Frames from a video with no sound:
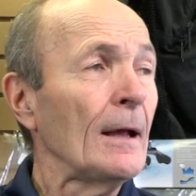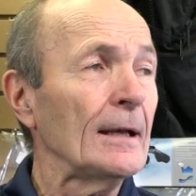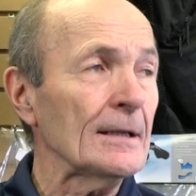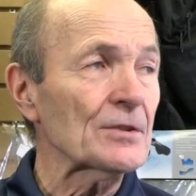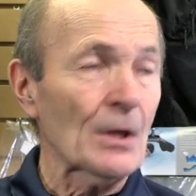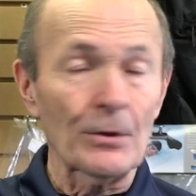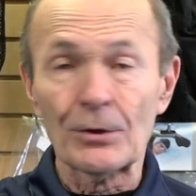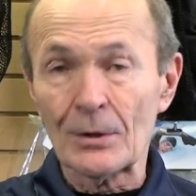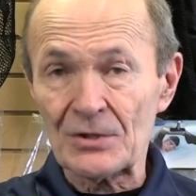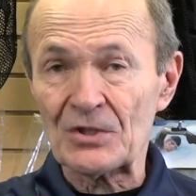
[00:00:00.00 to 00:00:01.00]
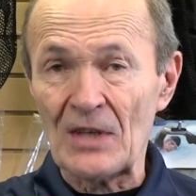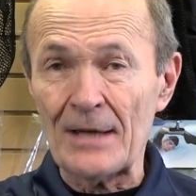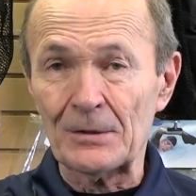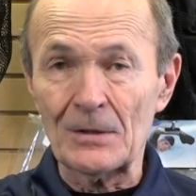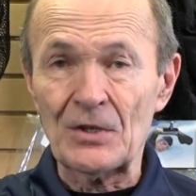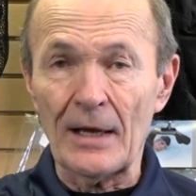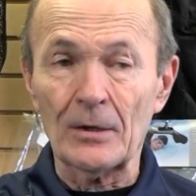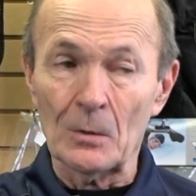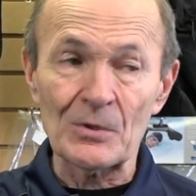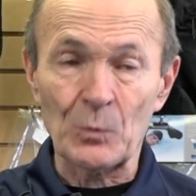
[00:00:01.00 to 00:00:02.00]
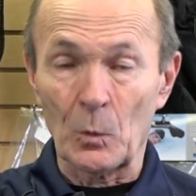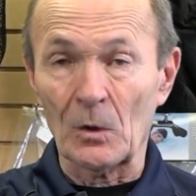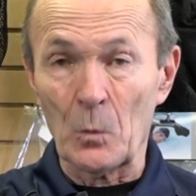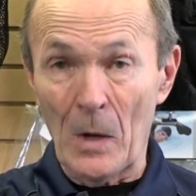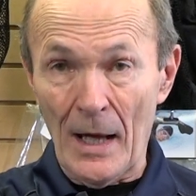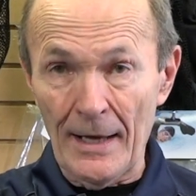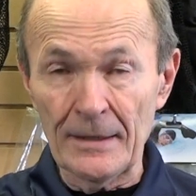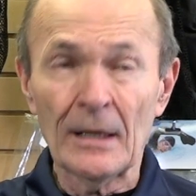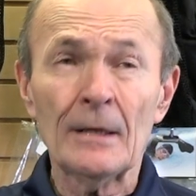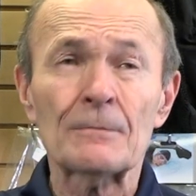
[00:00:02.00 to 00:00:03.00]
It is the standard tank almost worldwide.